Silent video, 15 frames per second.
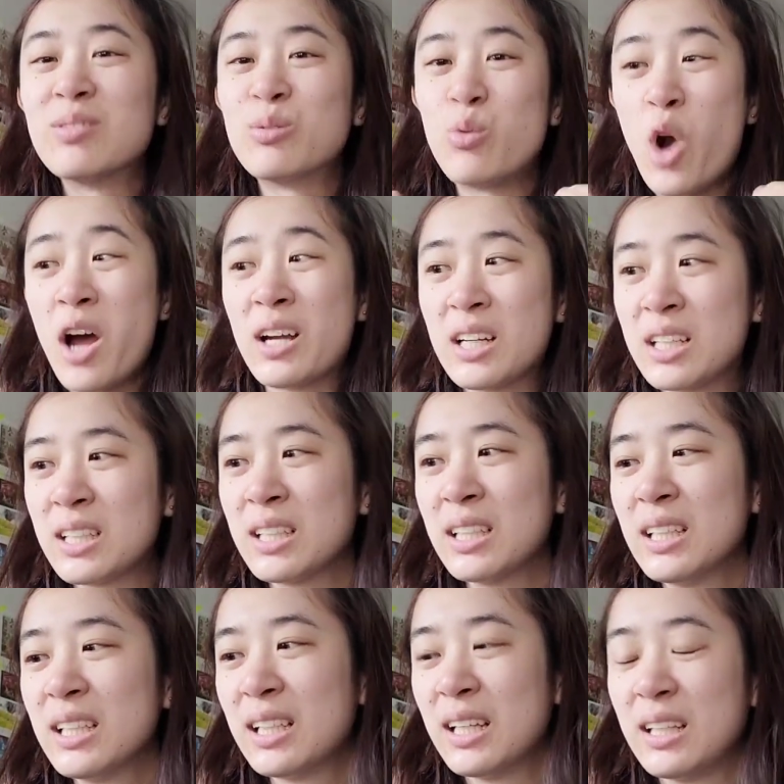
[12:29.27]
rock.
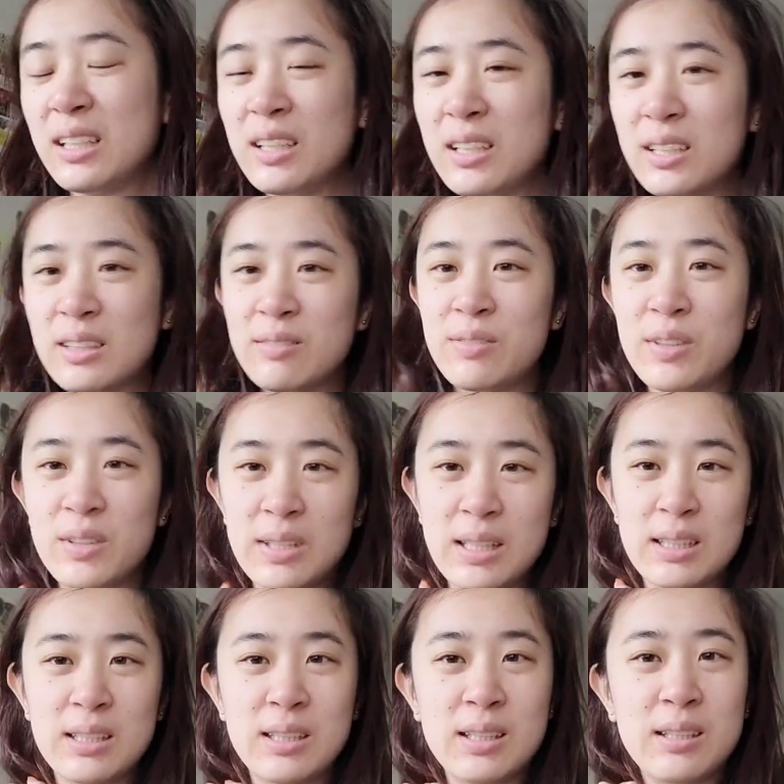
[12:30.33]
And he could feel
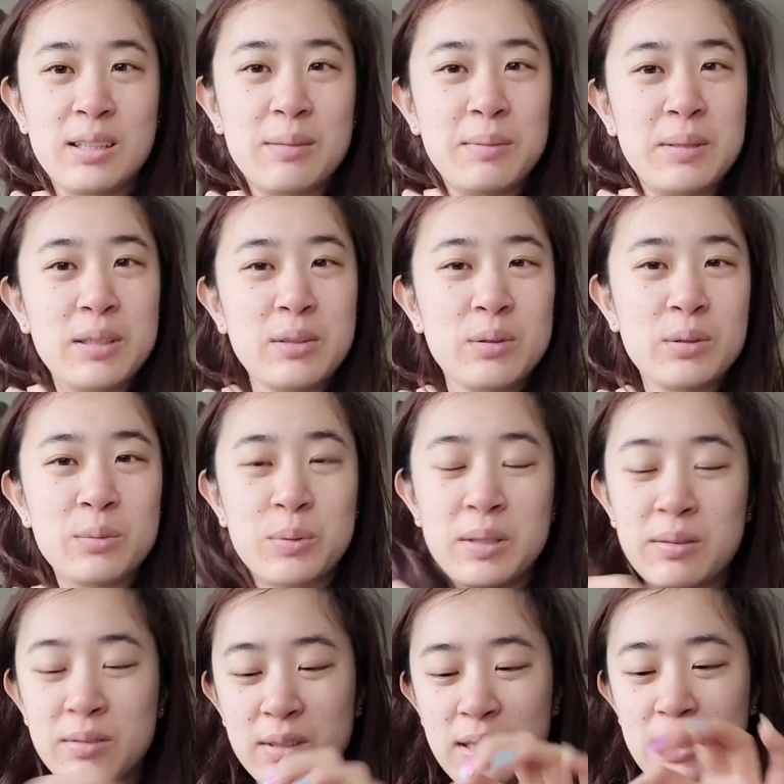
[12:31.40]
like the ligament or
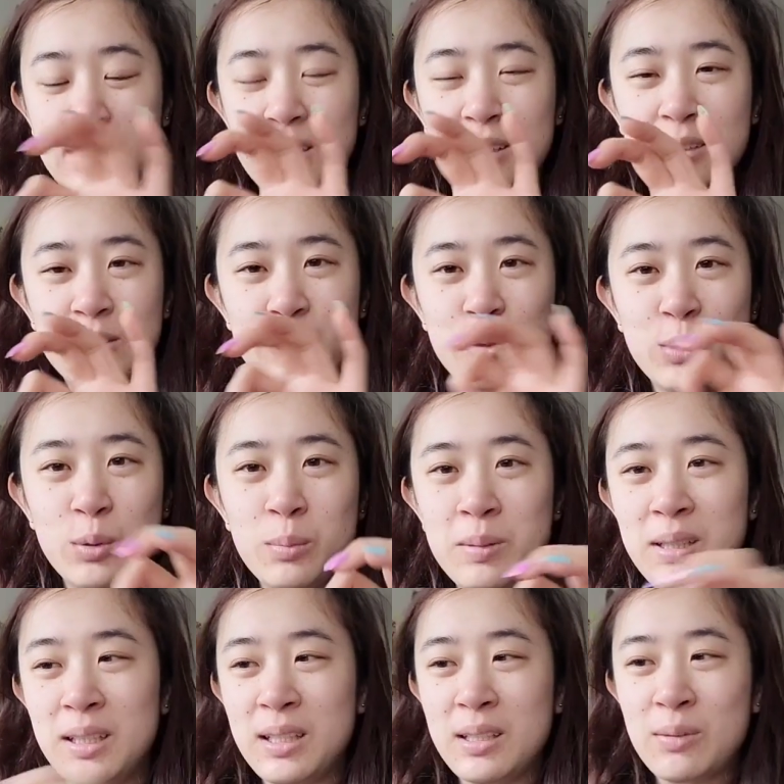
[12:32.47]
whatever, like the little tube
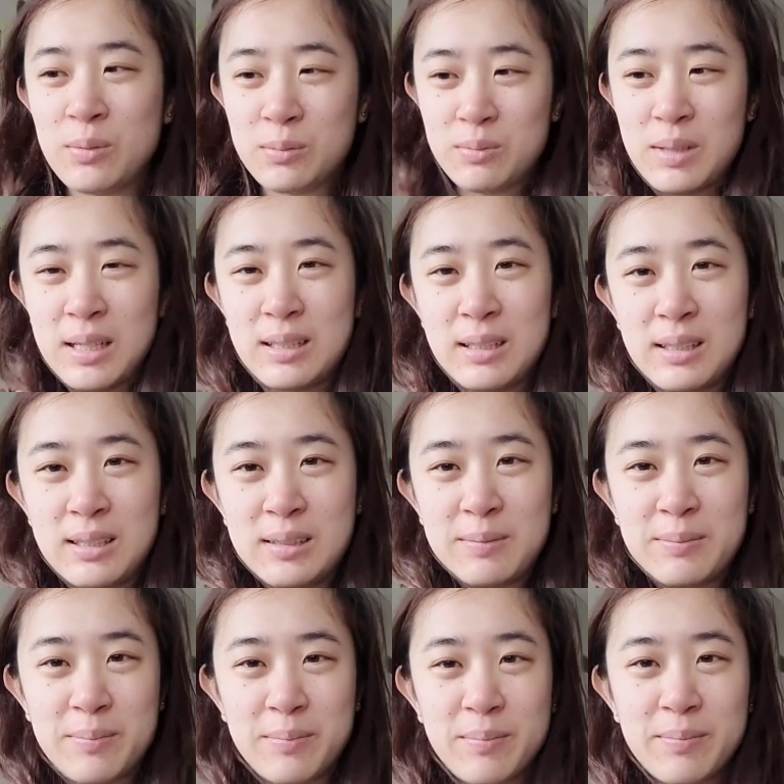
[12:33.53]
thingy, that like
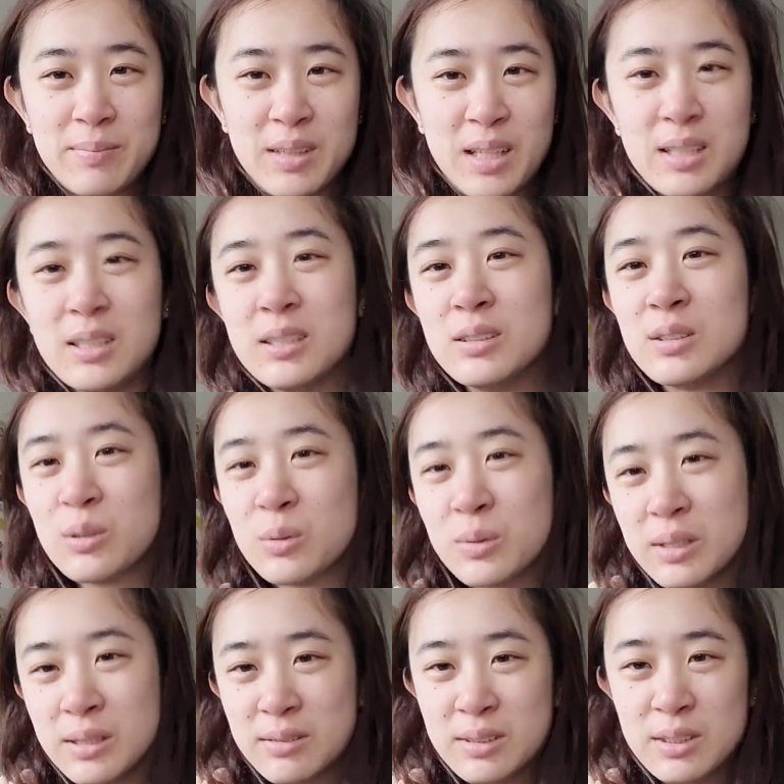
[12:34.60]
tendon or
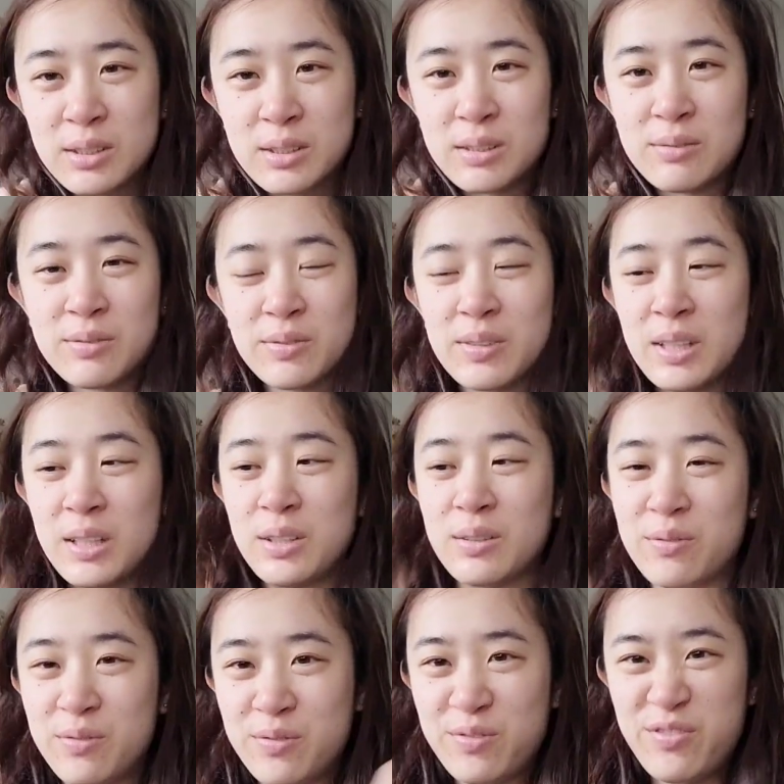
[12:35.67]
whatever. You could he could
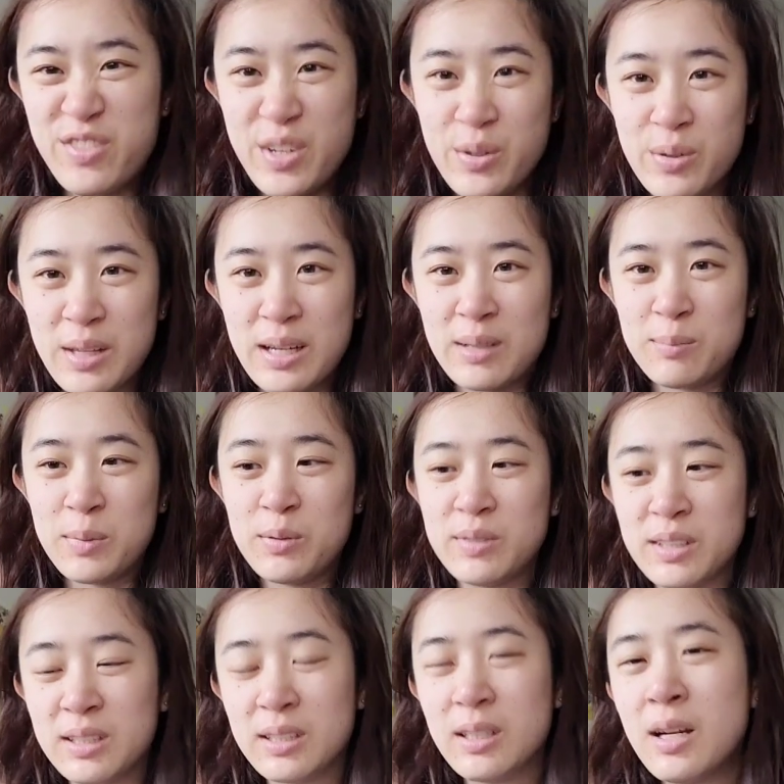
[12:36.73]
feel that
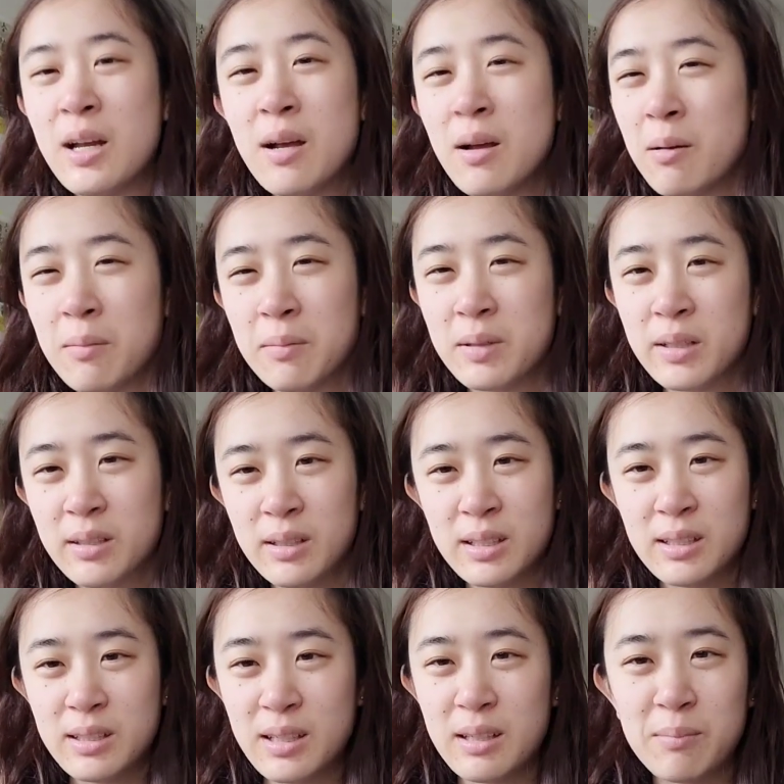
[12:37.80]
moving in there. But and,
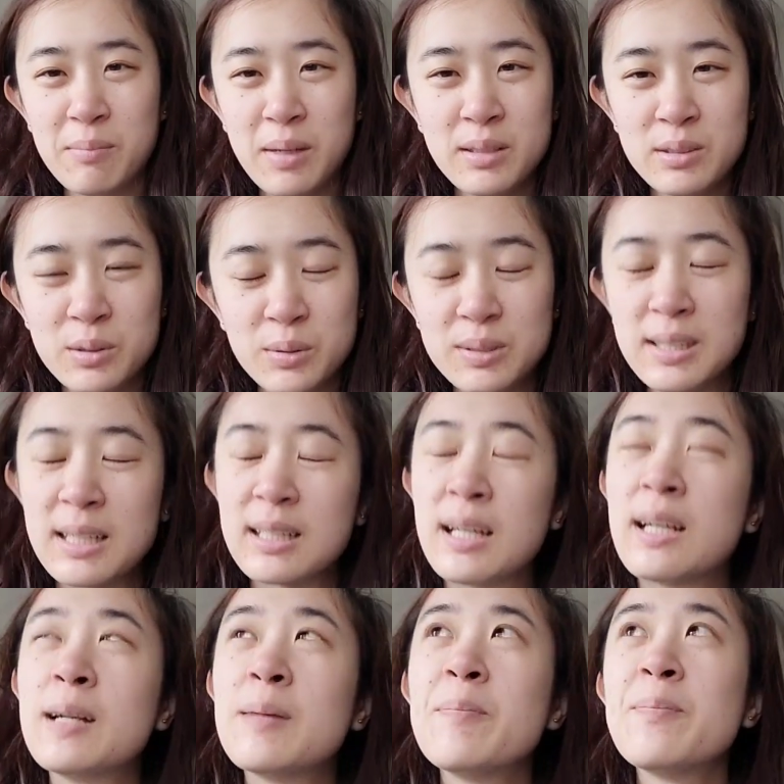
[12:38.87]
like mine's always like
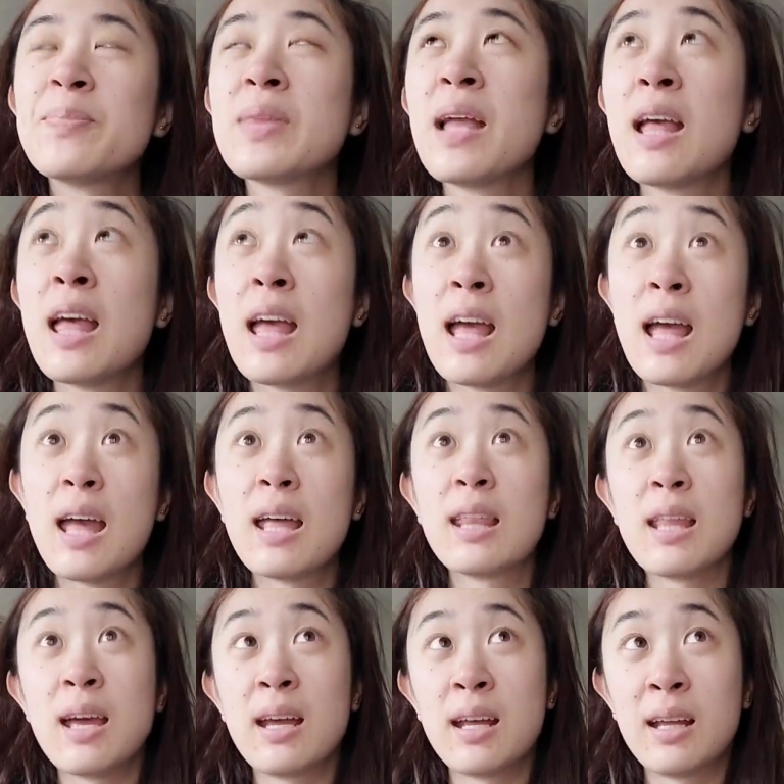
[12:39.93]
that. And
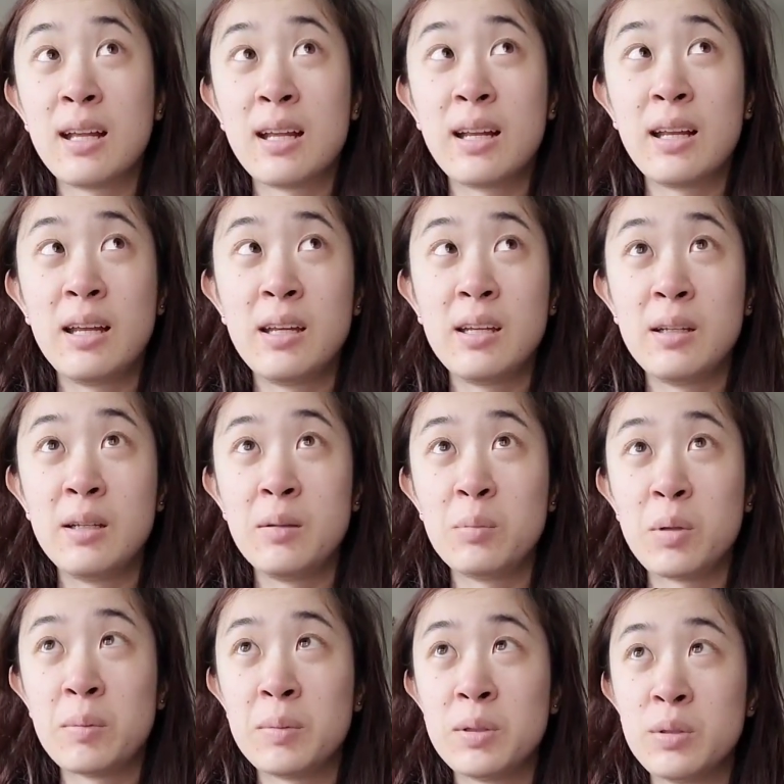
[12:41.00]
then he
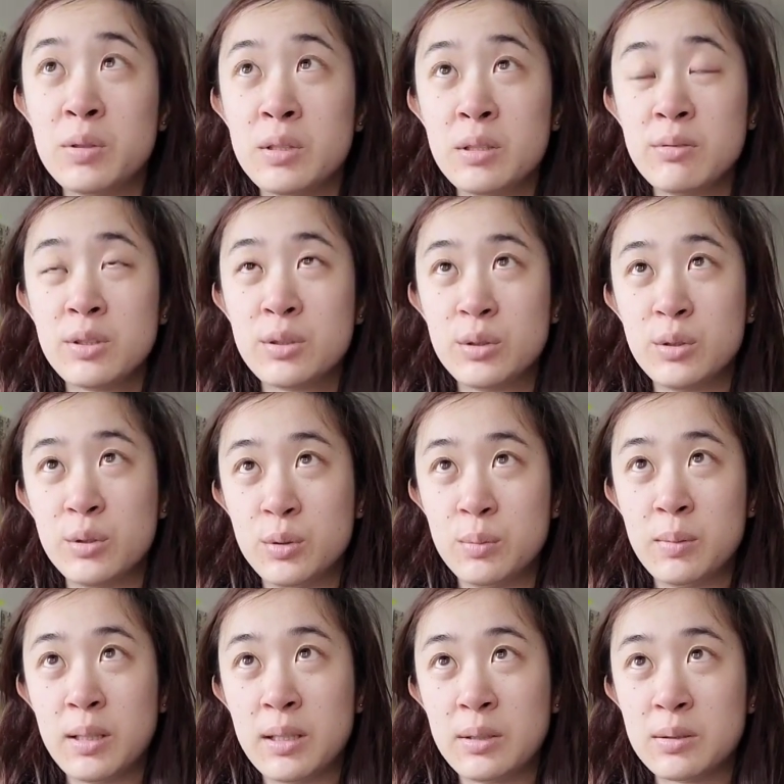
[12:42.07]
brought me to a different
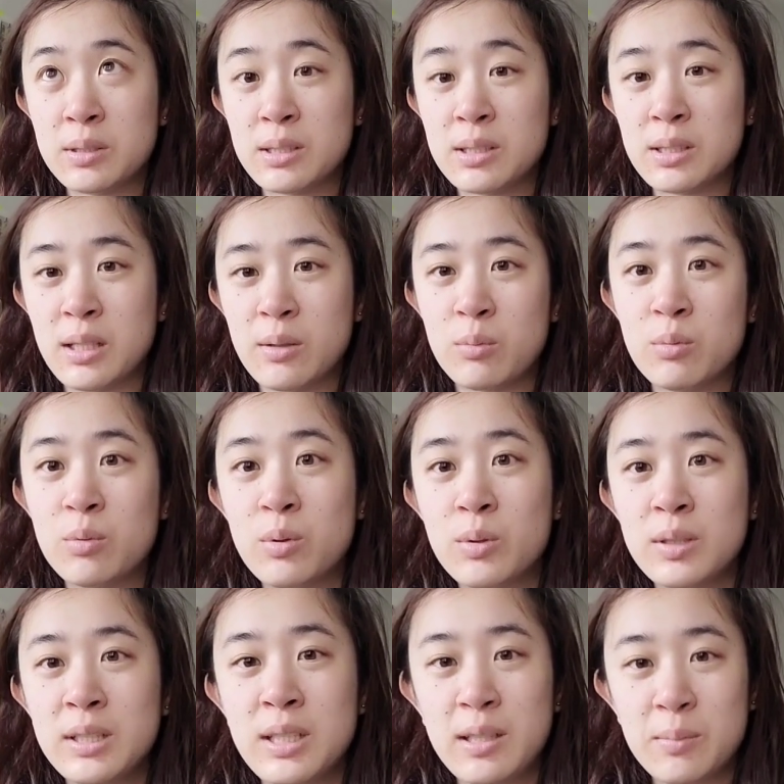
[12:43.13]
room, and there was this like
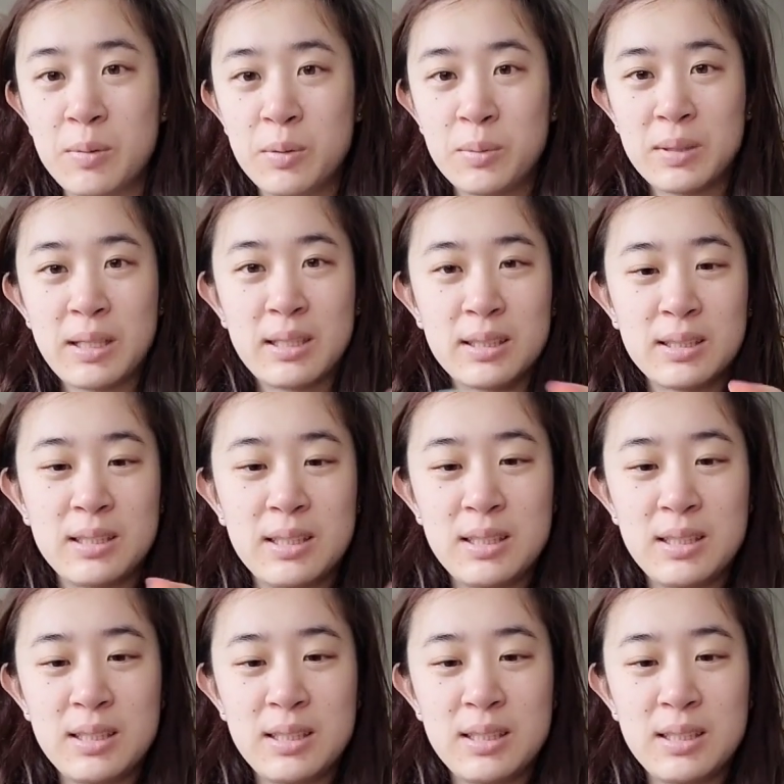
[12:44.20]
roly table with like a